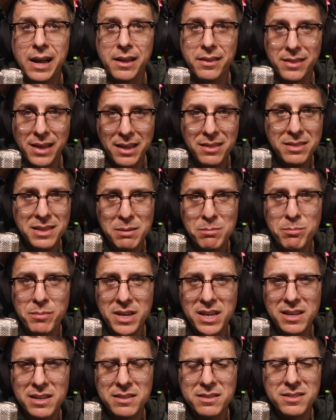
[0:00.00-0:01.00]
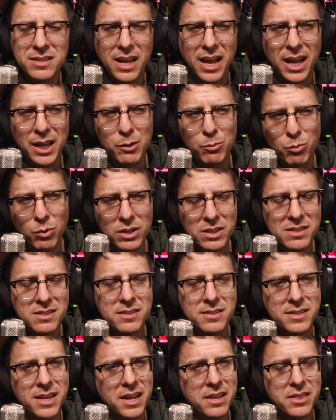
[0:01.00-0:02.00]
Then the mids, I wouldn't
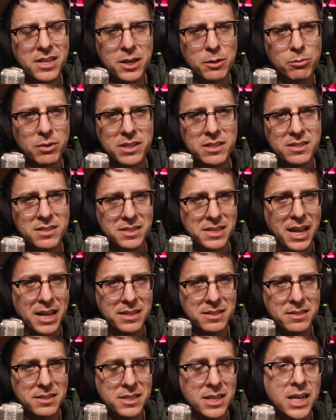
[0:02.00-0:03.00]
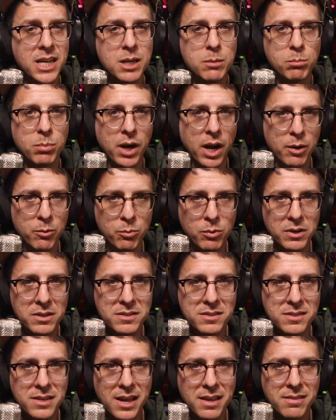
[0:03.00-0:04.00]
say they're recessed, but I would
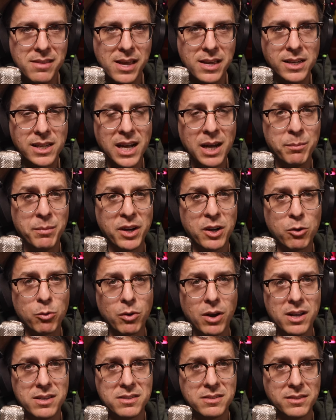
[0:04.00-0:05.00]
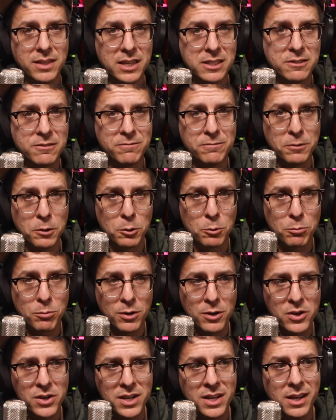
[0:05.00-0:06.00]
say they come across less
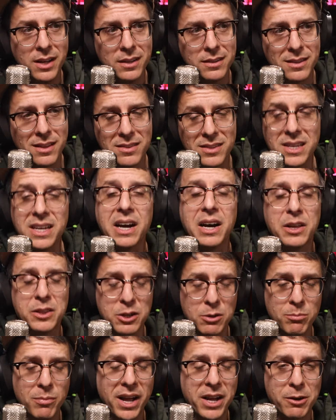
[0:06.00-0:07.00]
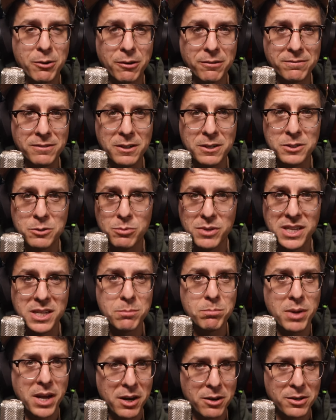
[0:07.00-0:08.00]
forward than the other microphones we
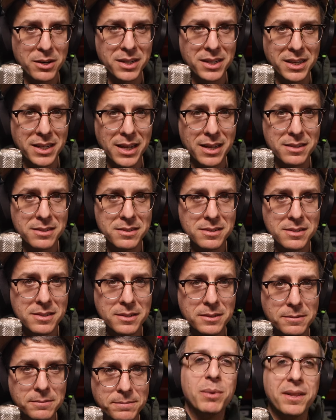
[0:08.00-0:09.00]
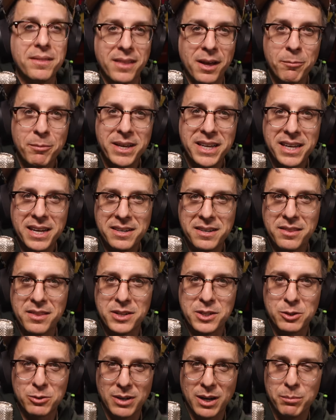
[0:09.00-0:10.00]
compared it against. But then we get to
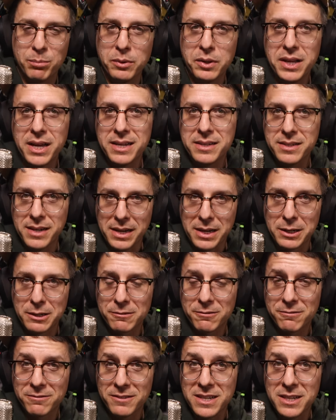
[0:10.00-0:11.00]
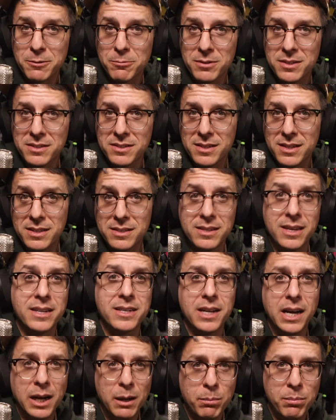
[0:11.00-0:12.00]
the treble and air frequencies,
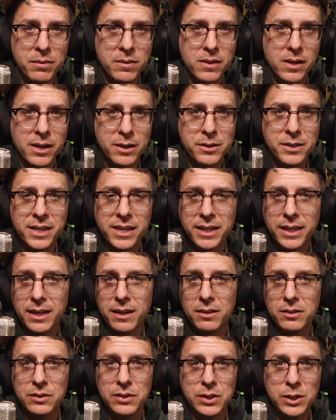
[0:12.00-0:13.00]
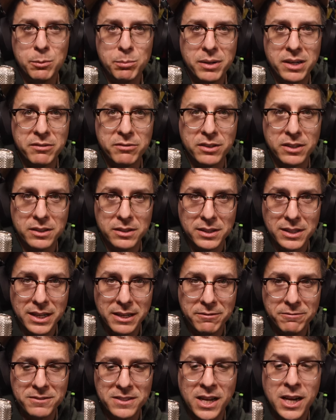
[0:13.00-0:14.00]
and up there you get a little bit of a
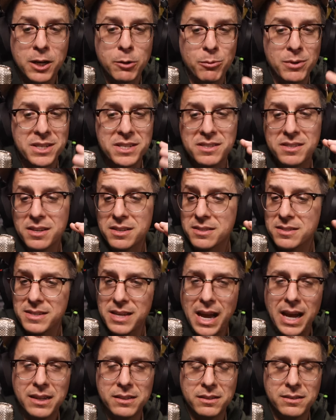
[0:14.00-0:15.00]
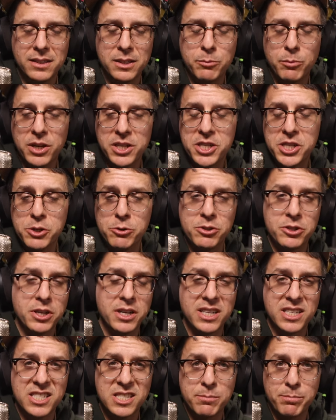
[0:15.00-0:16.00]
lift, which is exactly what you should
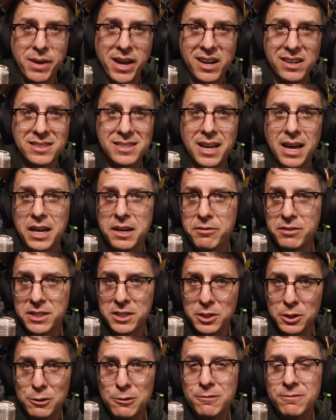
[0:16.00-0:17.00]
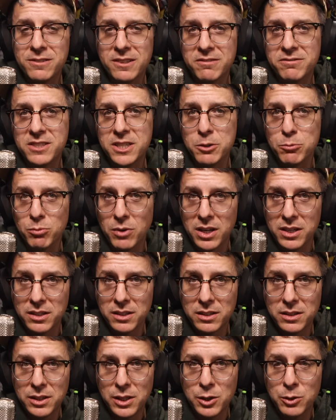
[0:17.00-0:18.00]
expect out of a 251
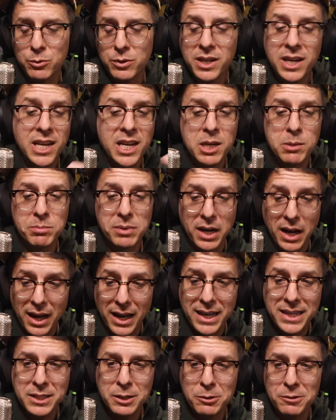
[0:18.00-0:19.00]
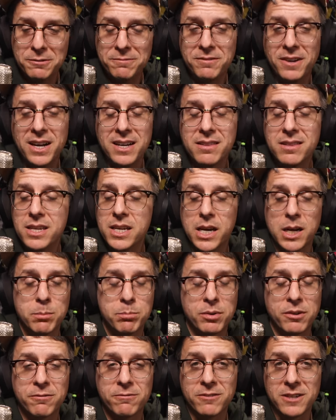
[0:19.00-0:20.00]
clone, but I don't find the
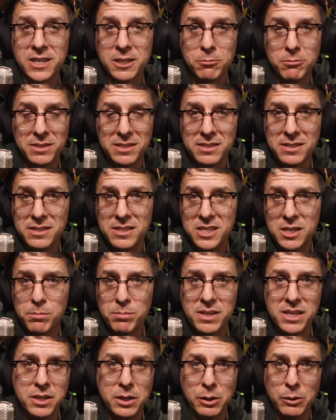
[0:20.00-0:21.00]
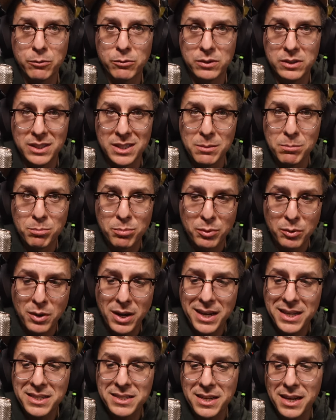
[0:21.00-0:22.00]
upper frequencies to be overly
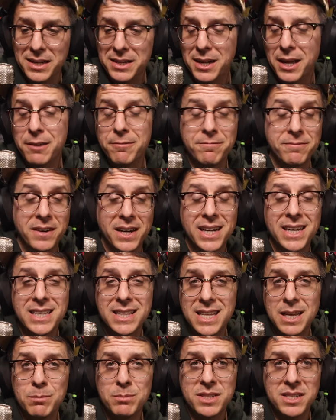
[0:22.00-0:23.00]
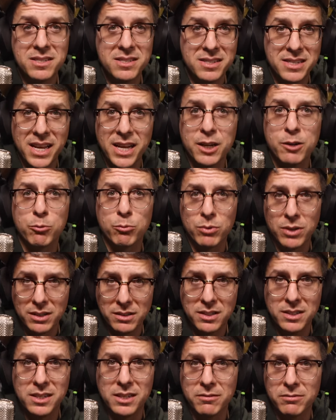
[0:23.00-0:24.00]
bright, and I find them to stay
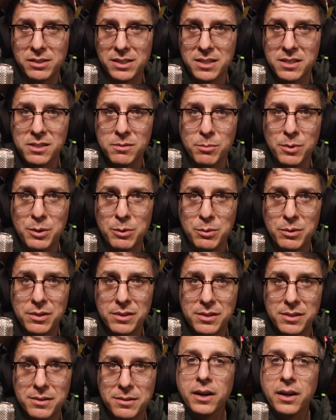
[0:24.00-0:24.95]
relatively smooth.